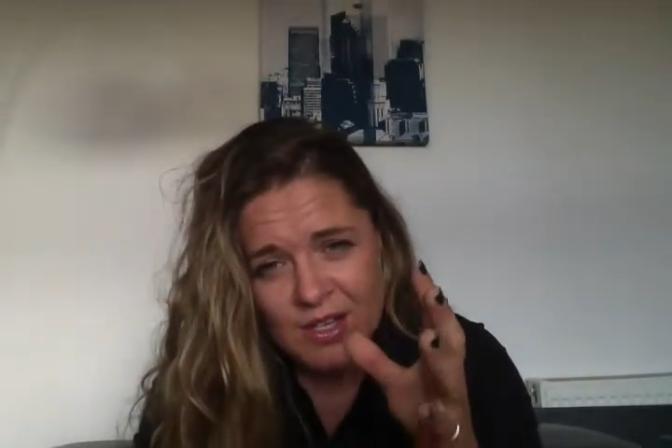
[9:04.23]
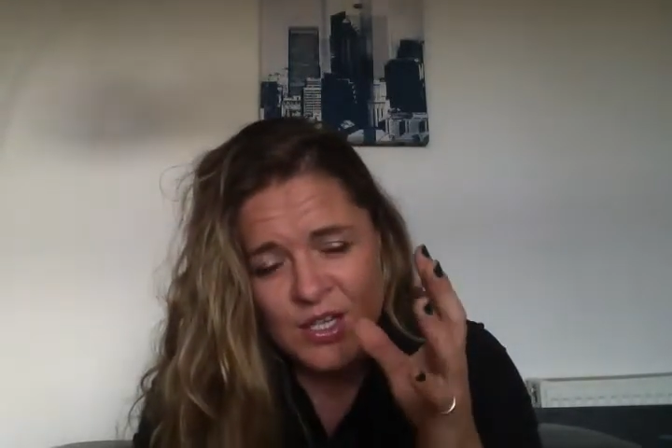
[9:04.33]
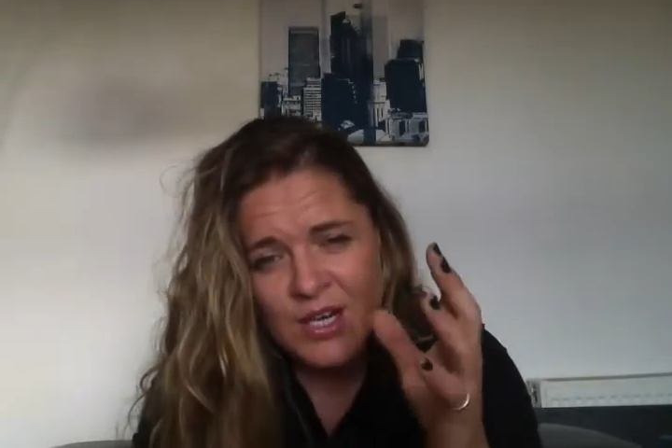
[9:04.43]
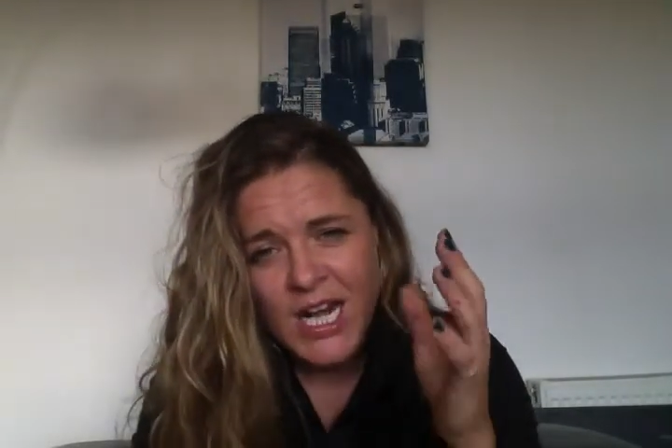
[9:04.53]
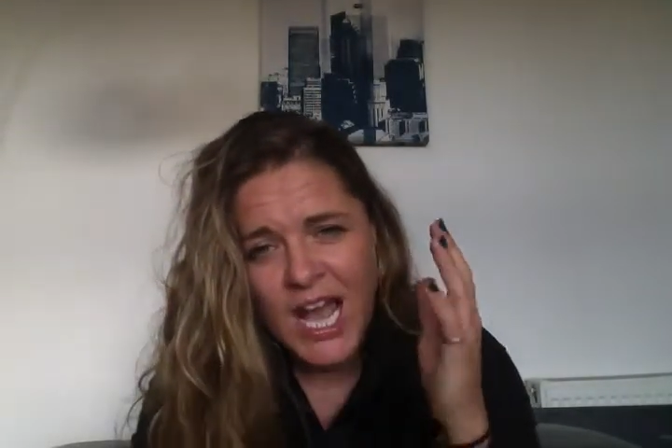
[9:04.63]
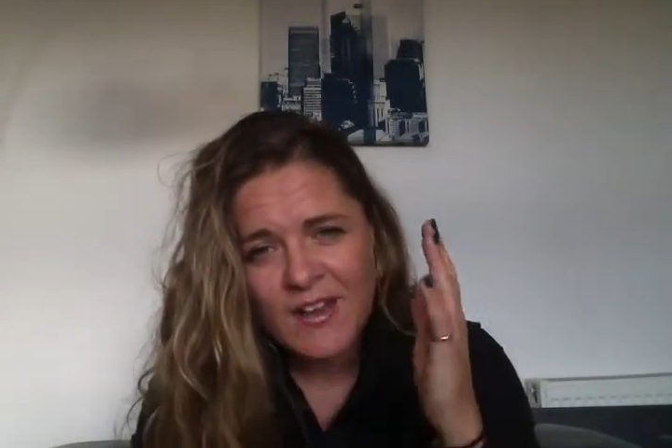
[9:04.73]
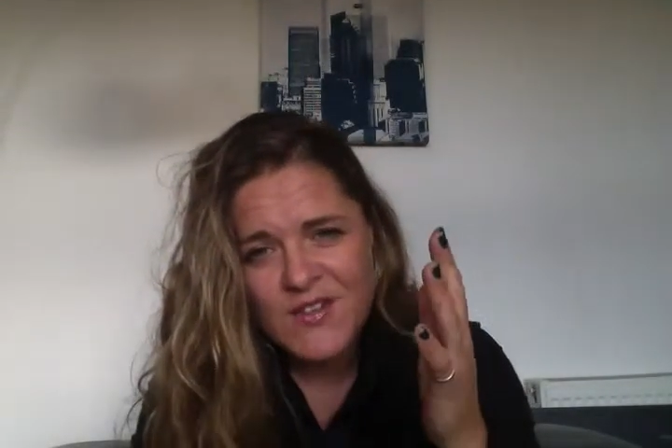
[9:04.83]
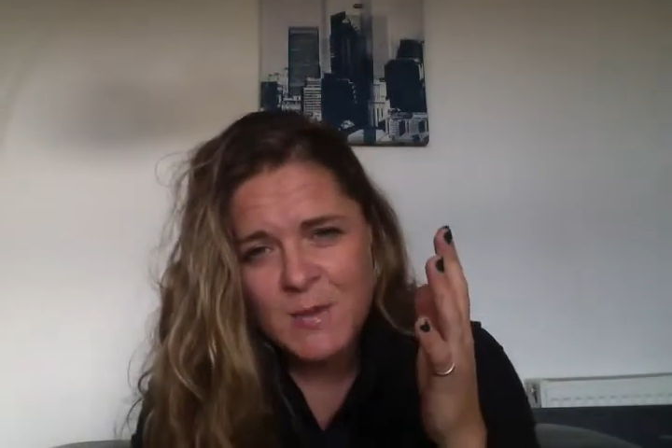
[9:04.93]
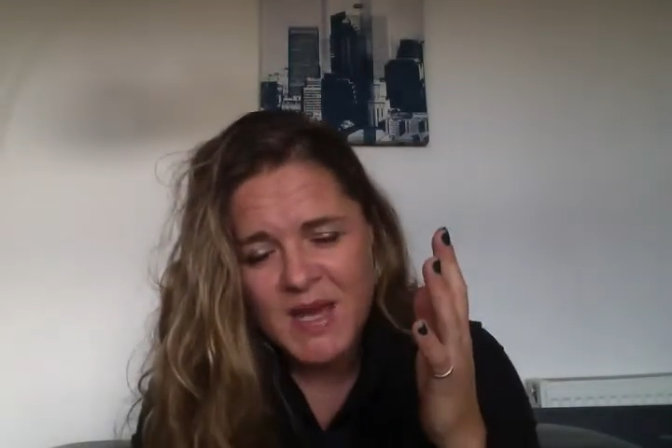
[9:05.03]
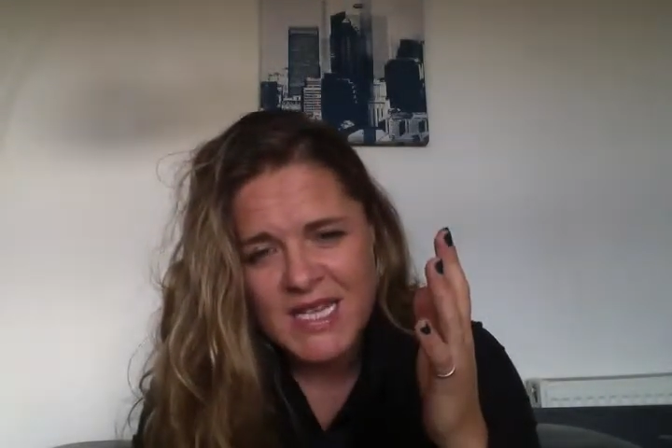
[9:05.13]
you don't have
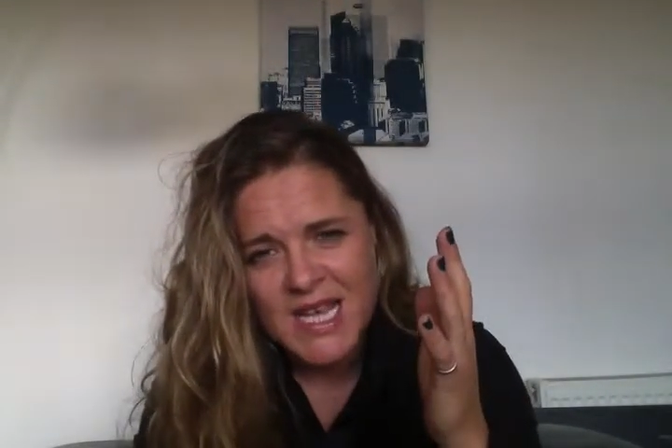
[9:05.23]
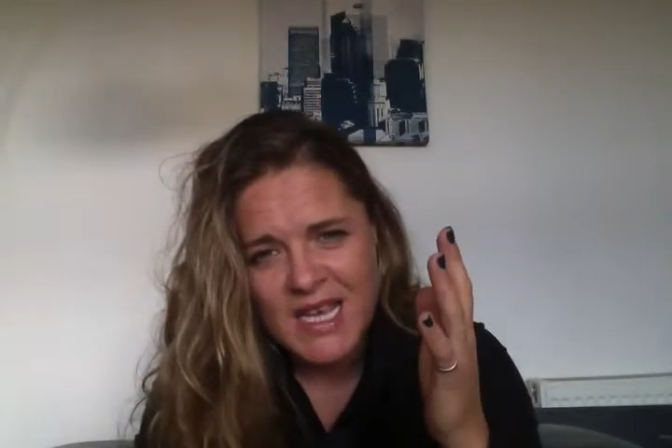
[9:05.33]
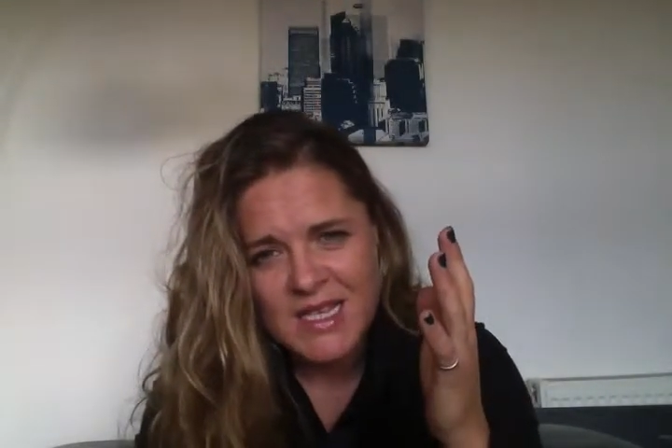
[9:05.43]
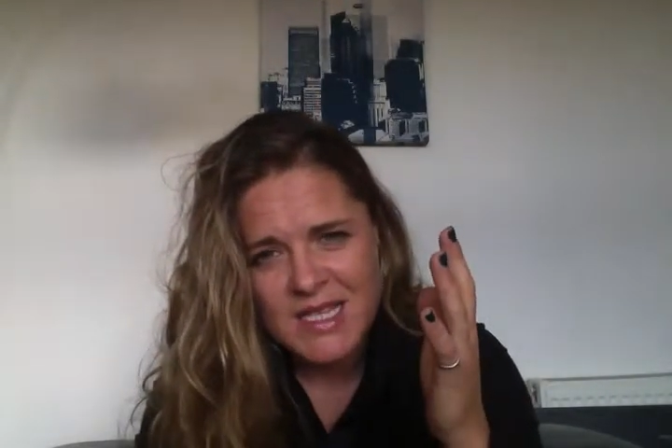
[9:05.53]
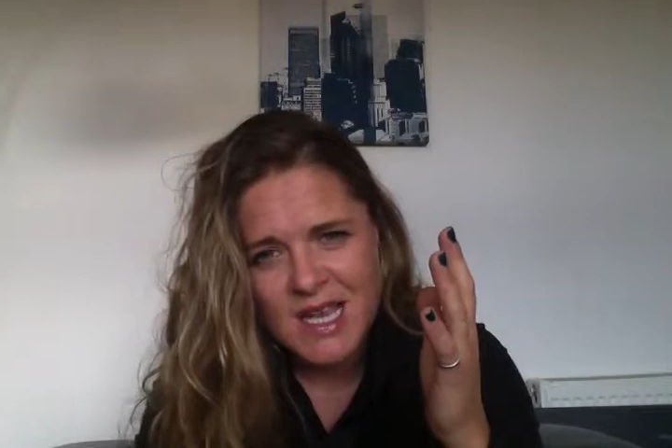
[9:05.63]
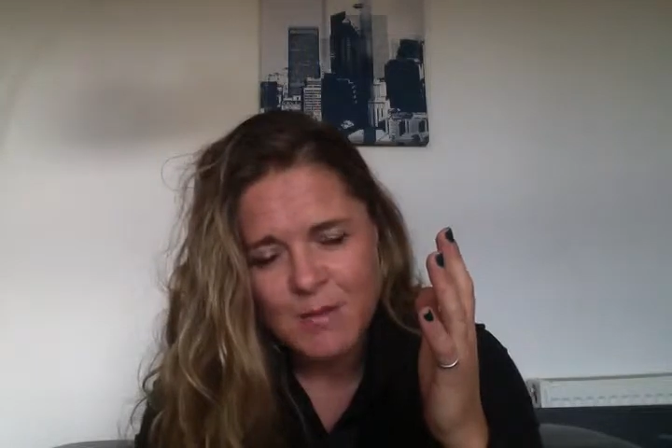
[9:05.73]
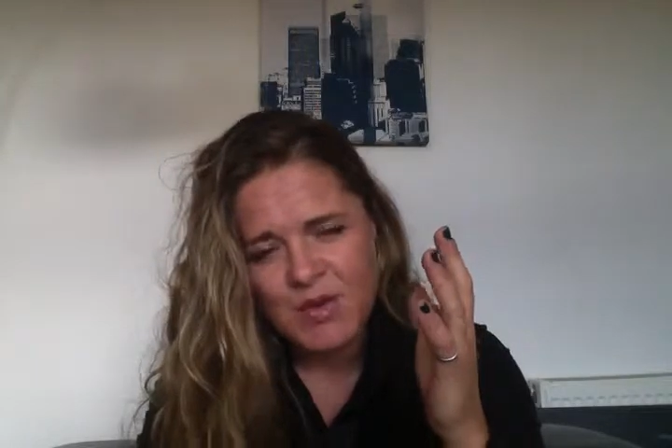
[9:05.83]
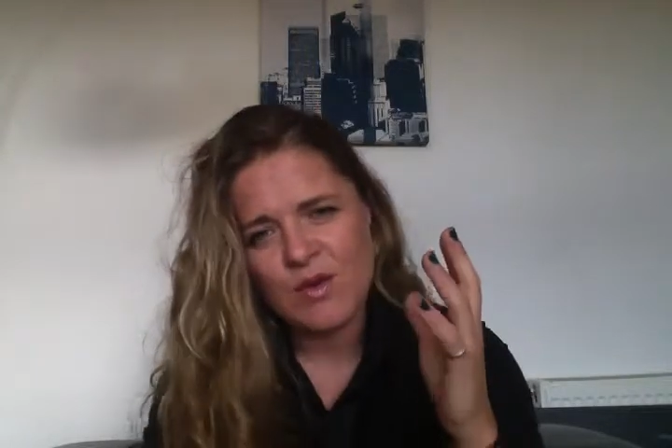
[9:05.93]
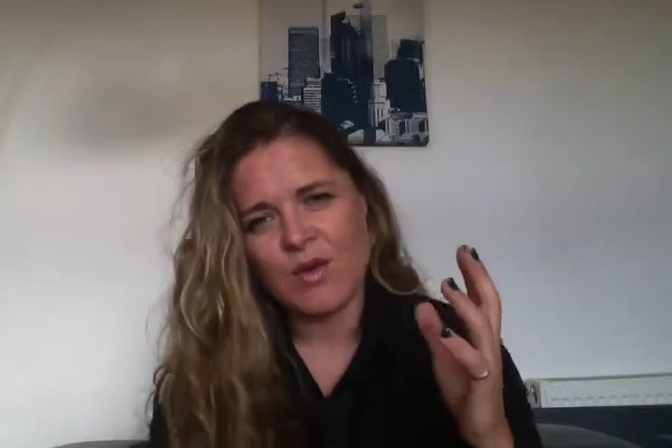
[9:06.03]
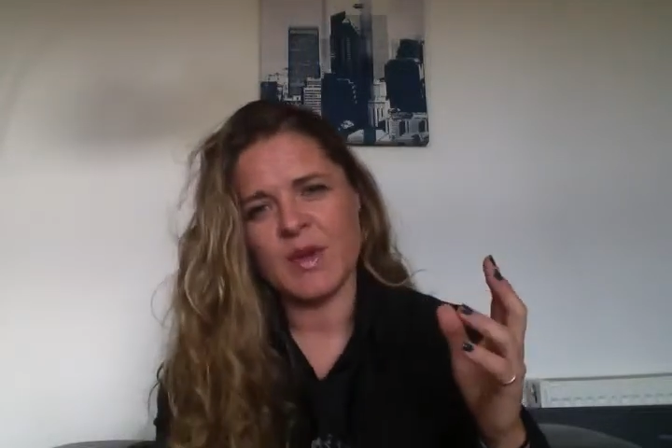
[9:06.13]
to maintain the same
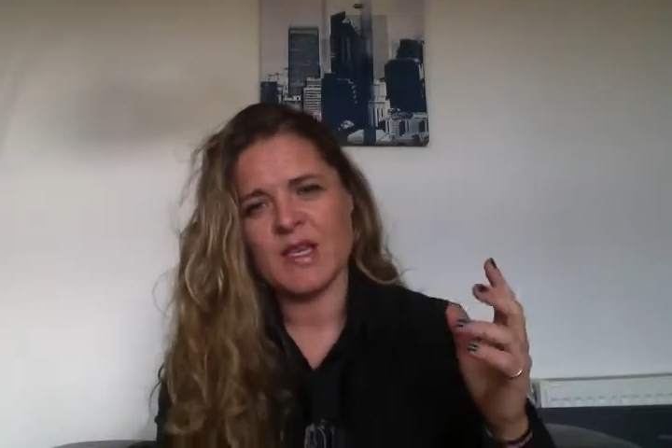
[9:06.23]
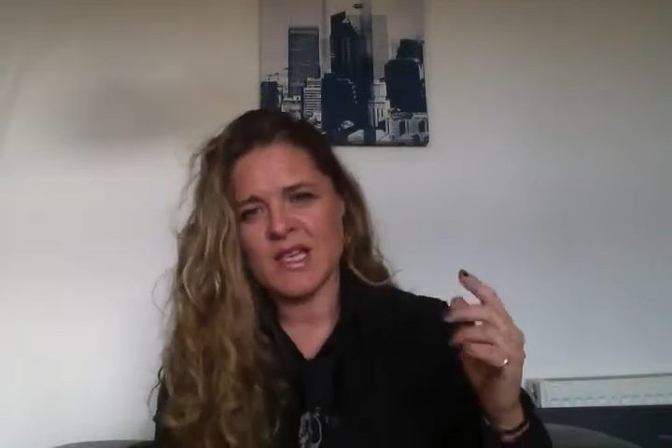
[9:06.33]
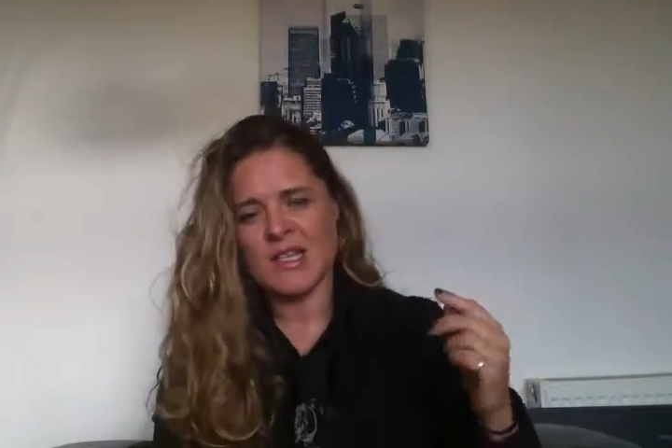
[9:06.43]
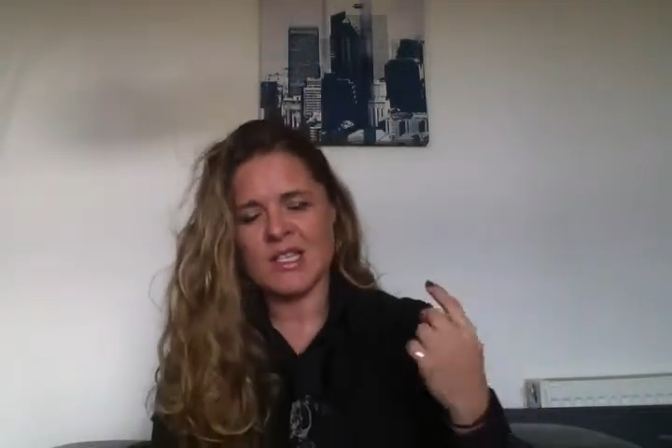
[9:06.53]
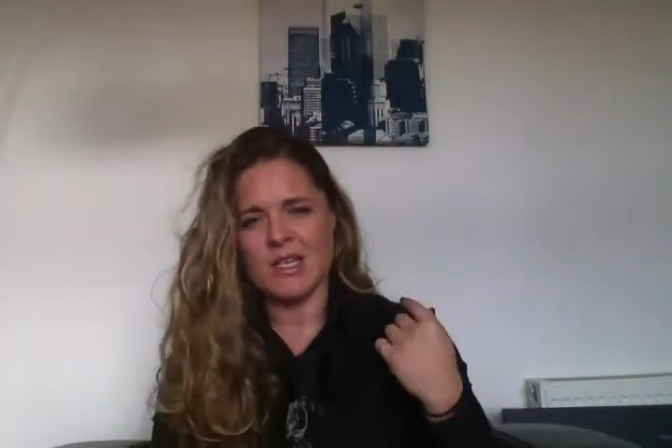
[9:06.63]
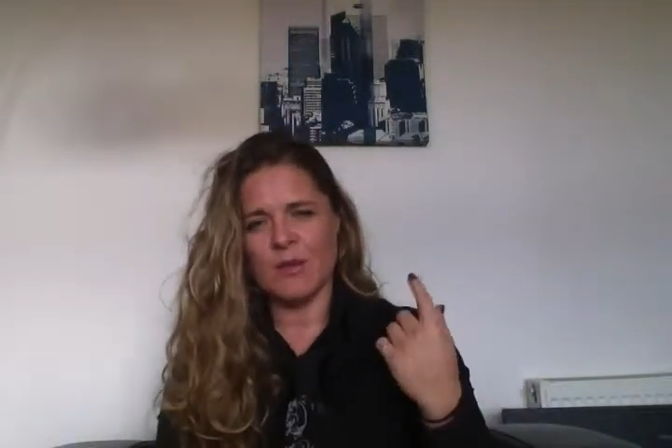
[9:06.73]
thought because actually,